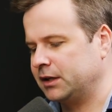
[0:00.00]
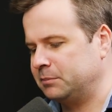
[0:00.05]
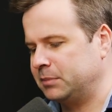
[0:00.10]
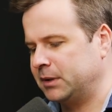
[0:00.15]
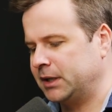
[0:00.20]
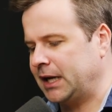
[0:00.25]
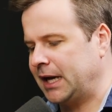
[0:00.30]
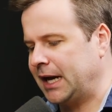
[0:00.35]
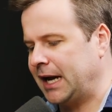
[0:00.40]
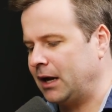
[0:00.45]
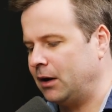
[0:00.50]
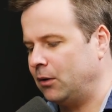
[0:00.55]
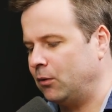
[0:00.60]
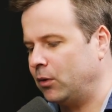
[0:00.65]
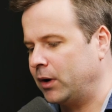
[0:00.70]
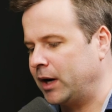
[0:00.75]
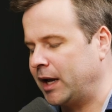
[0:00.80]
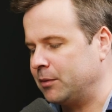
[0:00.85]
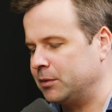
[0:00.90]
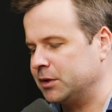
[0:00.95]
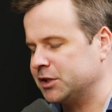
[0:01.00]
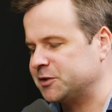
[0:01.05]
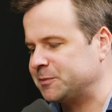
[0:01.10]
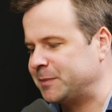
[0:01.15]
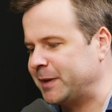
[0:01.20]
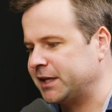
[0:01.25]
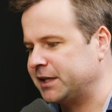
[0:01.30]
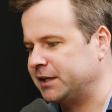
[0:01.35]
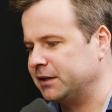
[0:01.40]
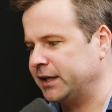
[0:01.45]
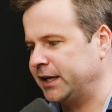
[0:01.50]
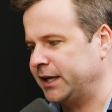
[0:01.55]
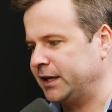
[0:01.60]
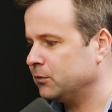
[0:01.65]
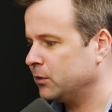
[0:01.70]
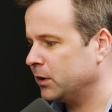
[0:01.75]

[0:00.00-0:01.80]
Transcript: but I what I would speculate,